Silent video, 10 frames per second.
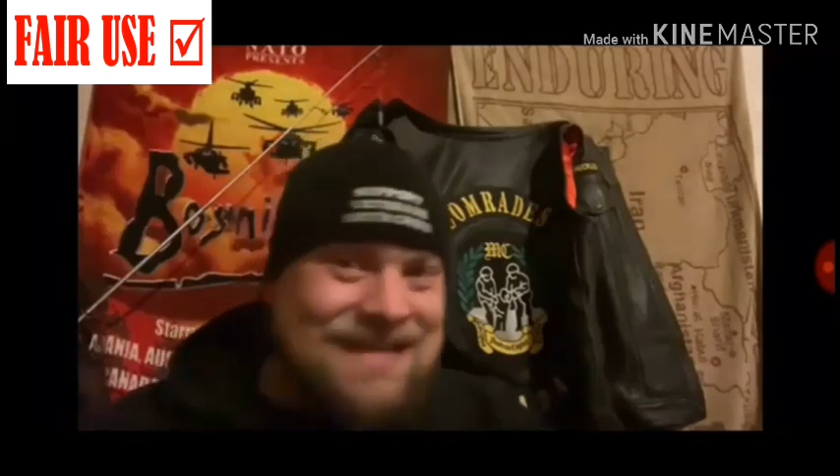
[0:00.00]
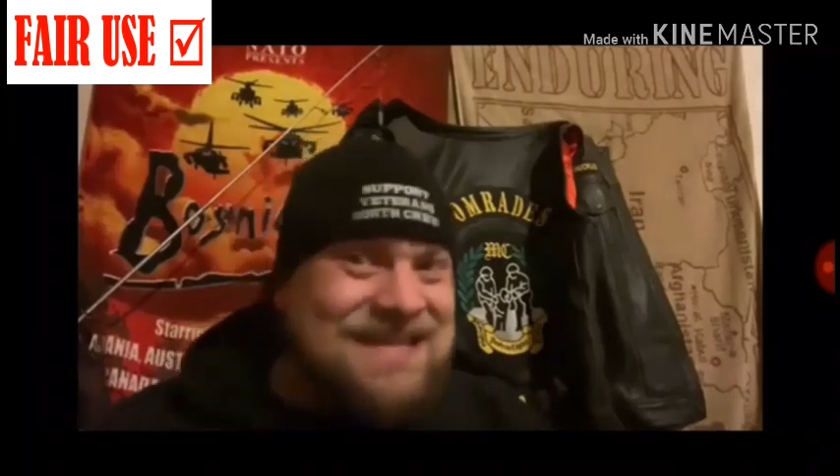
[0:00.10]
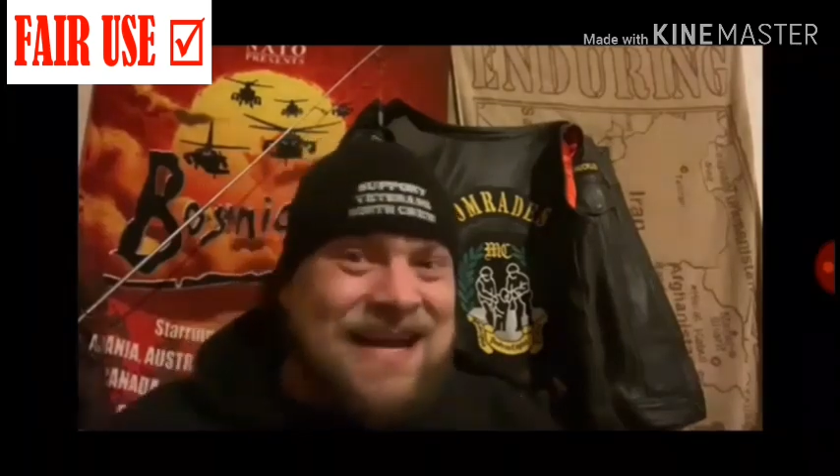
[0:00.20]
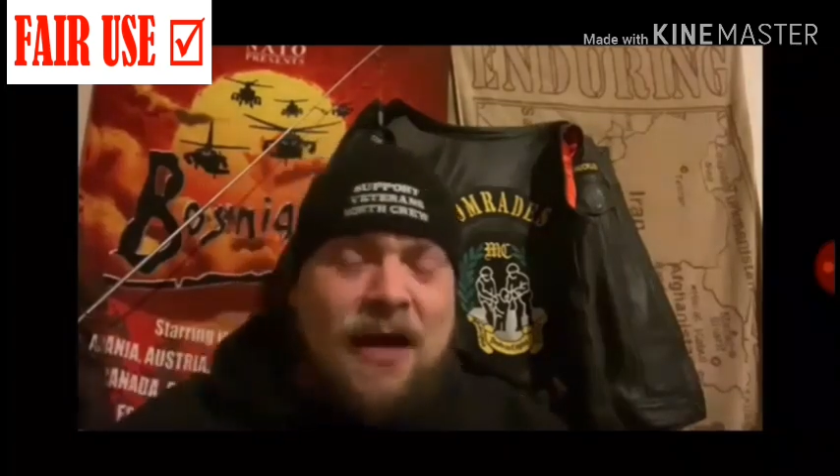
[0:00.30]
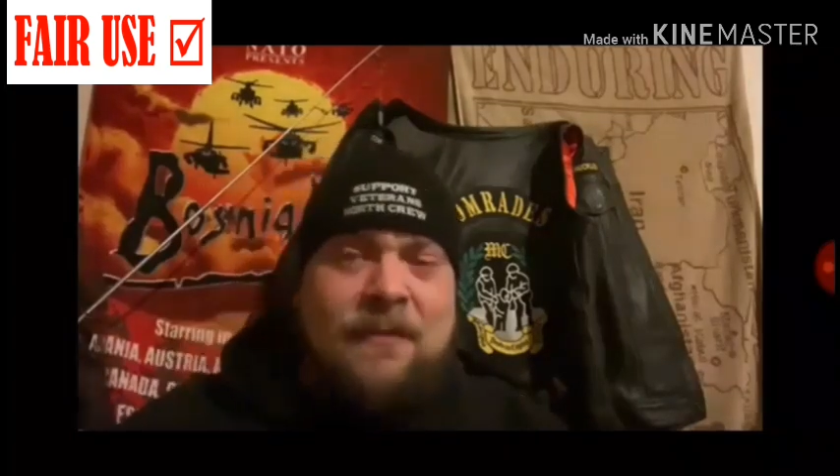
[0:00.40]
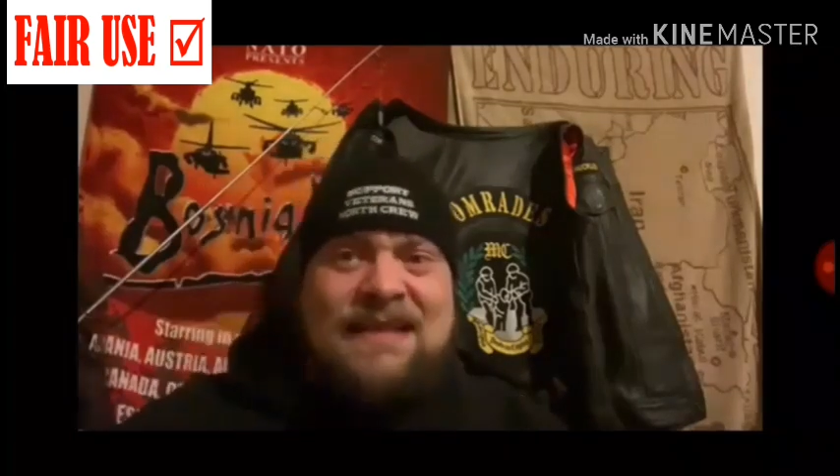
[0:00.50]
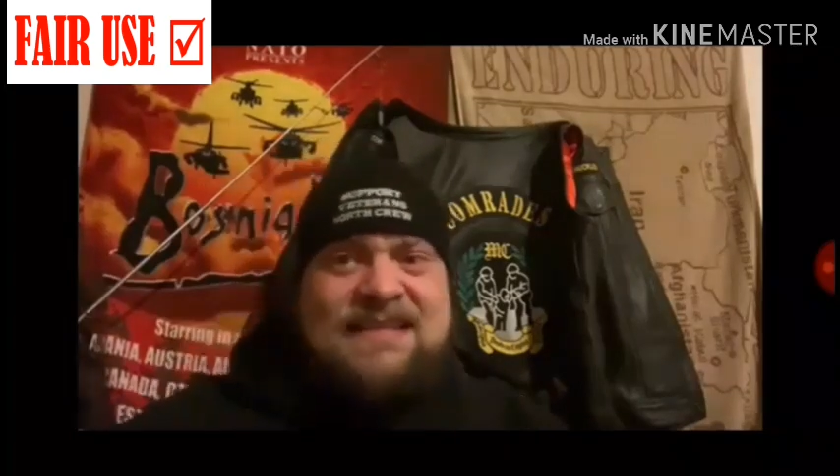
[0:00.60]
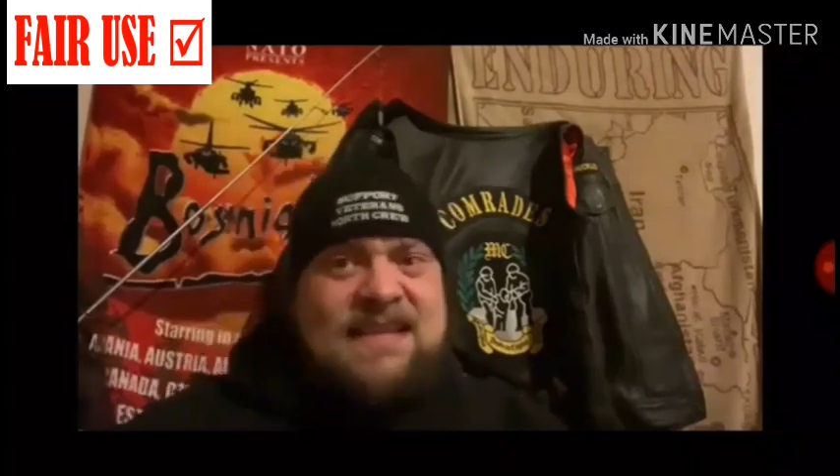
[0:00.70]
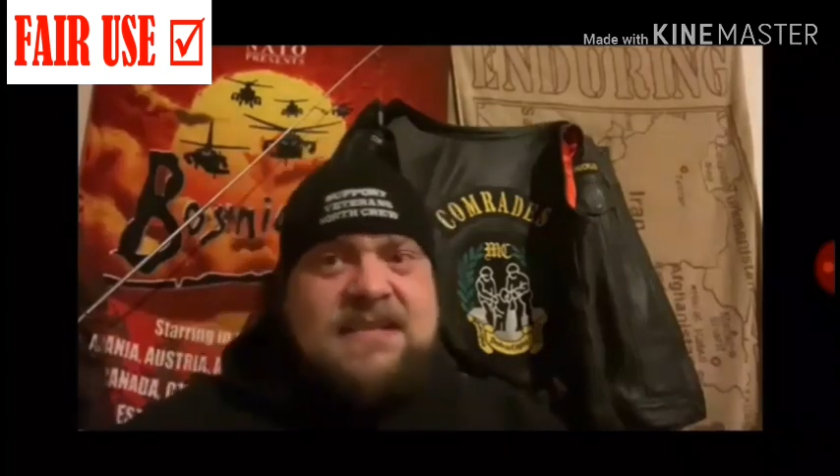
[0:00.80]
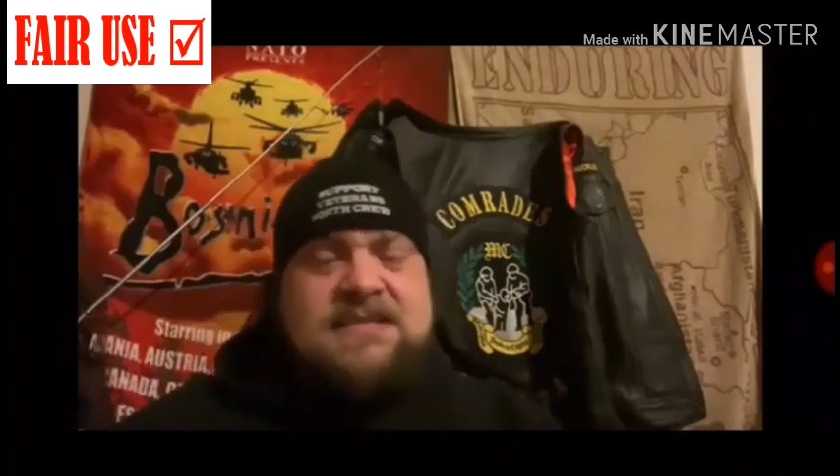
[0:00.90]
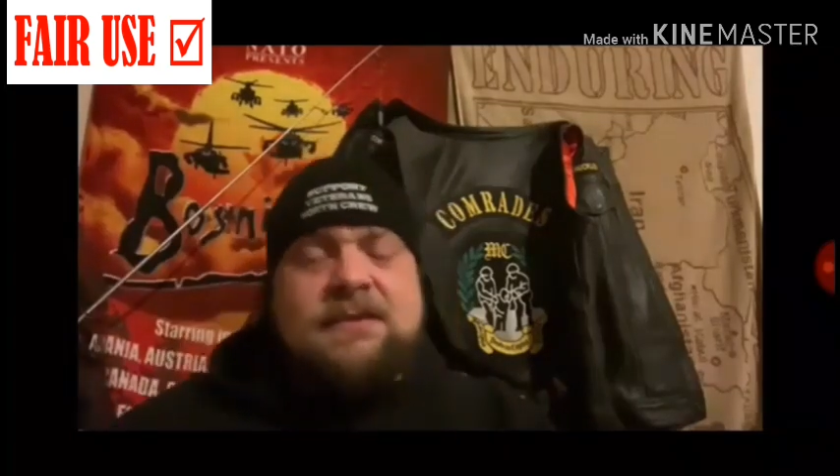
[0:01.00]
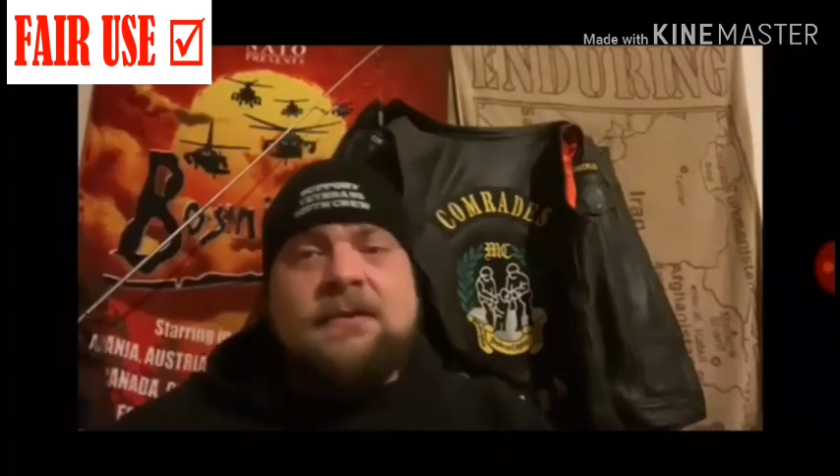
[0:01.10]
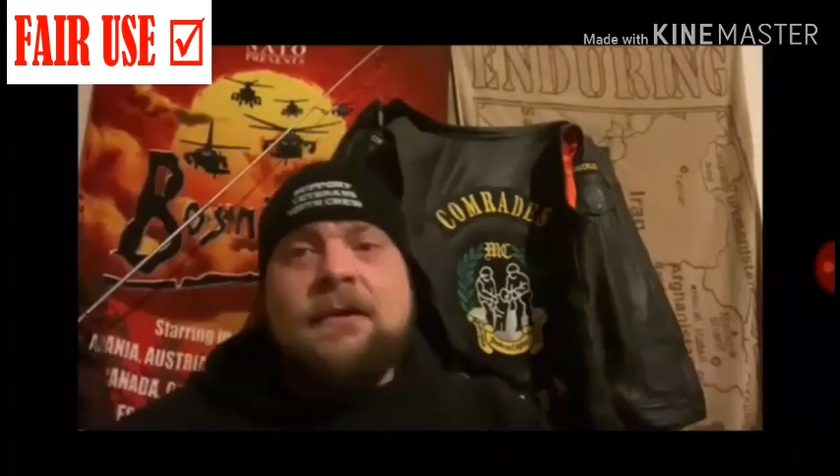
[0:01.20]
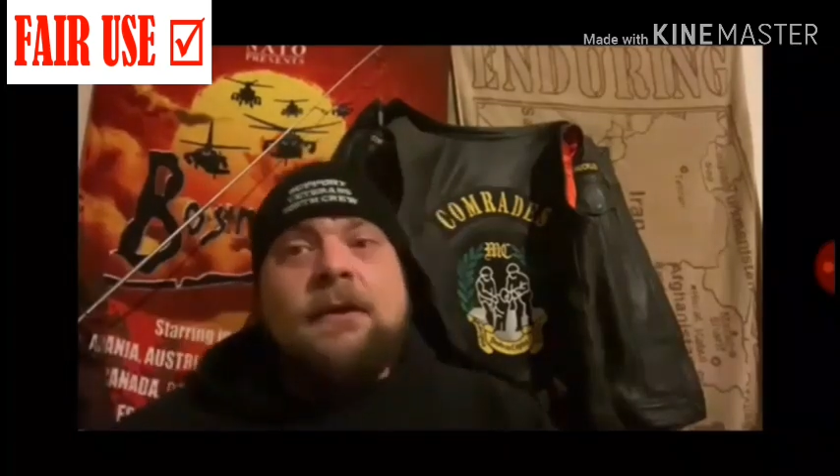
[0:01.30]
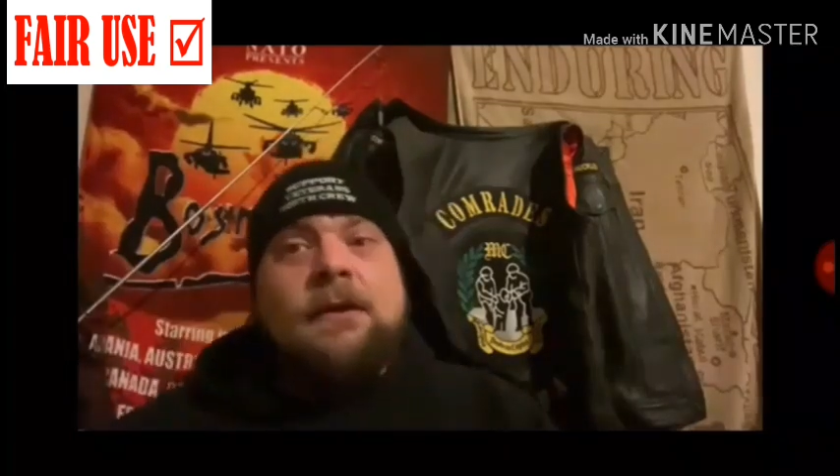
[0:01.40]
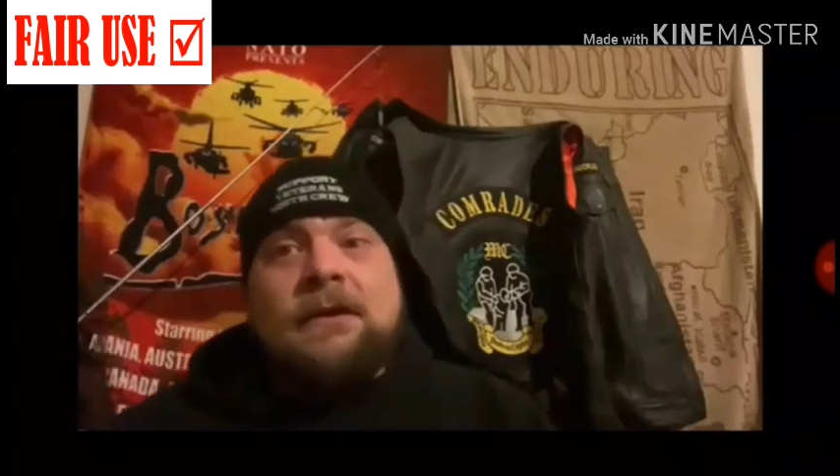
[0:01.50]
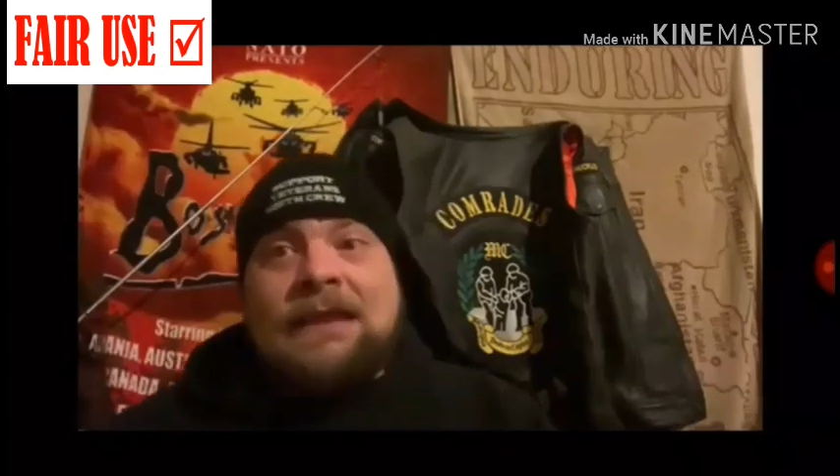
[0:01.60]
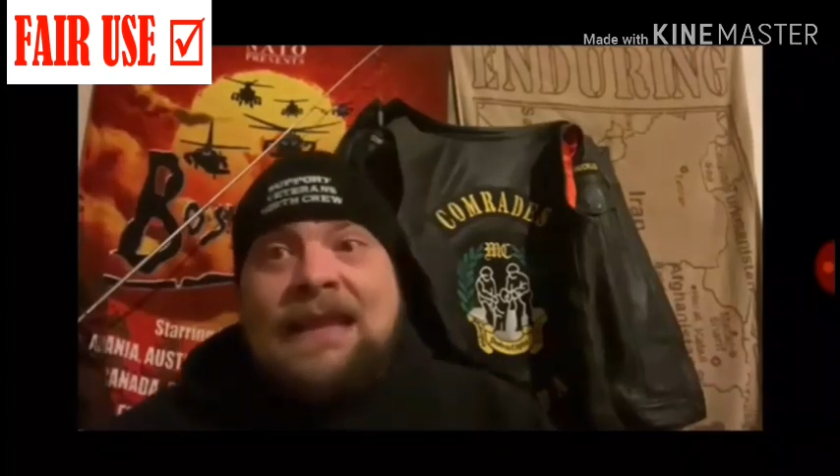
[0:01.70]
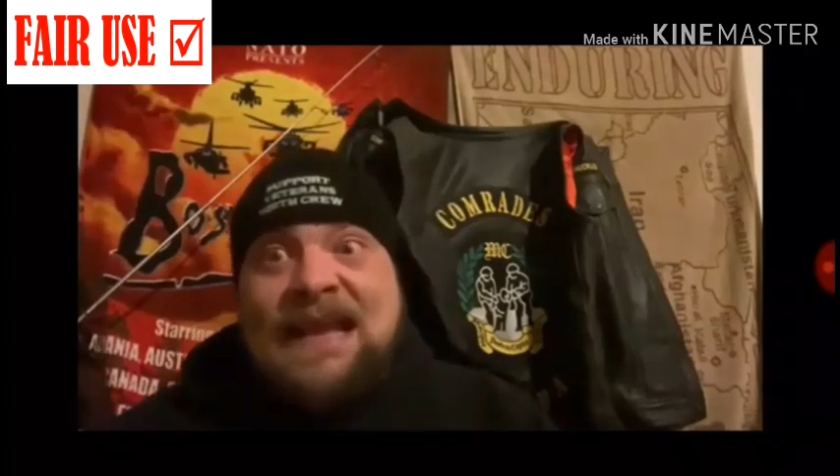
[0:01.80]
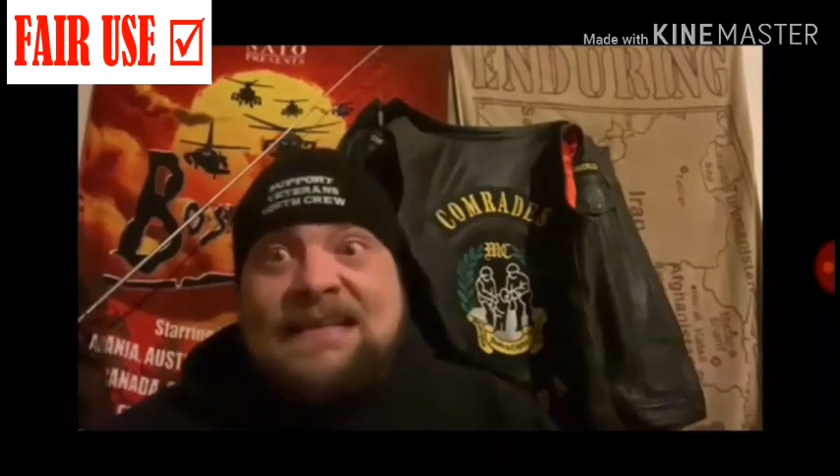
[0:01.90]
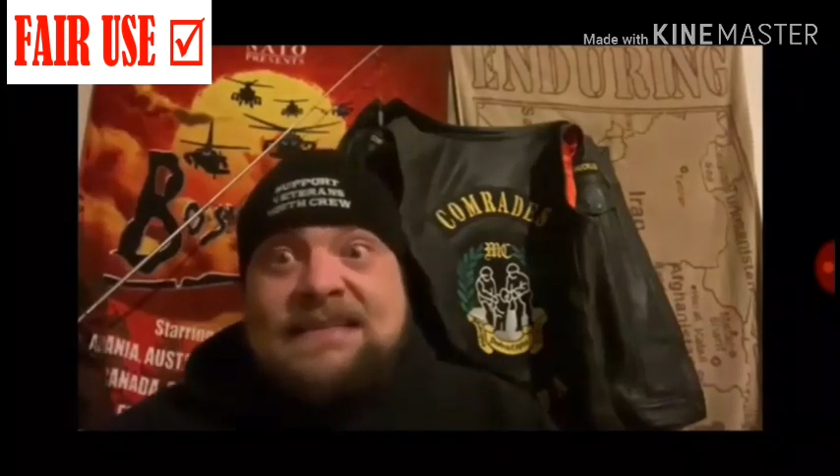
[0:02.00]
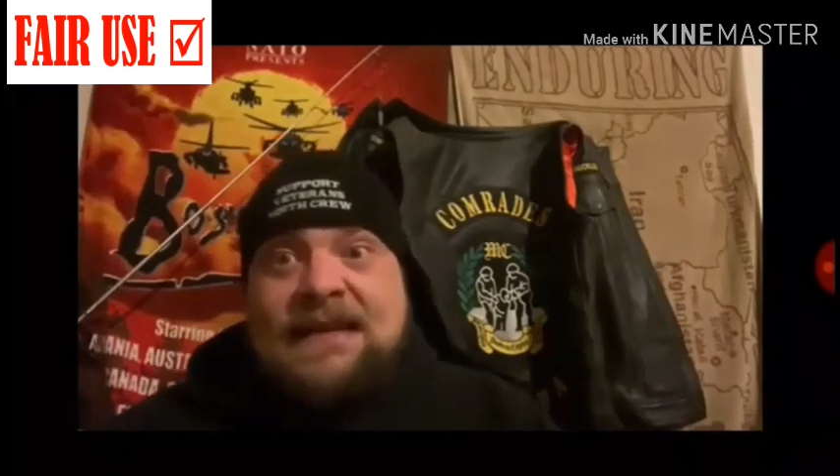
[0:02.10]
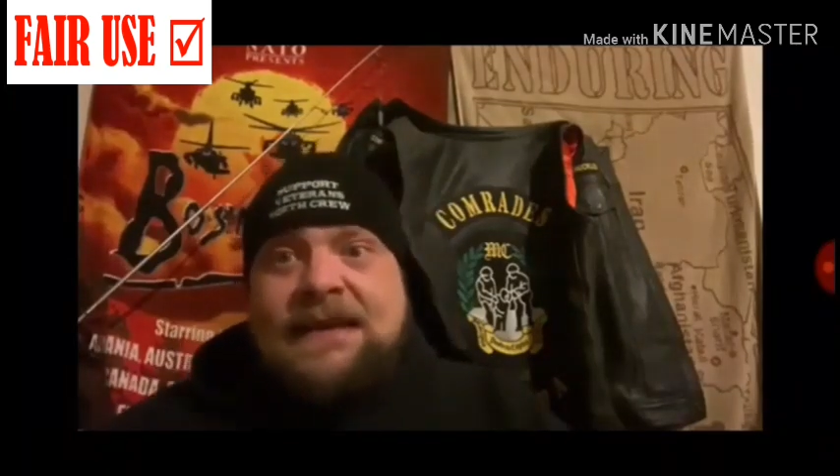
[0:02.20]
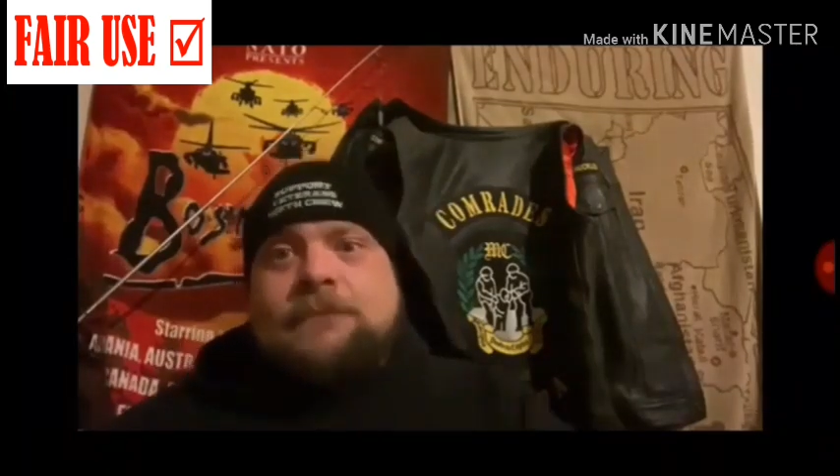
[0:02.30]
is a former officer or deputy.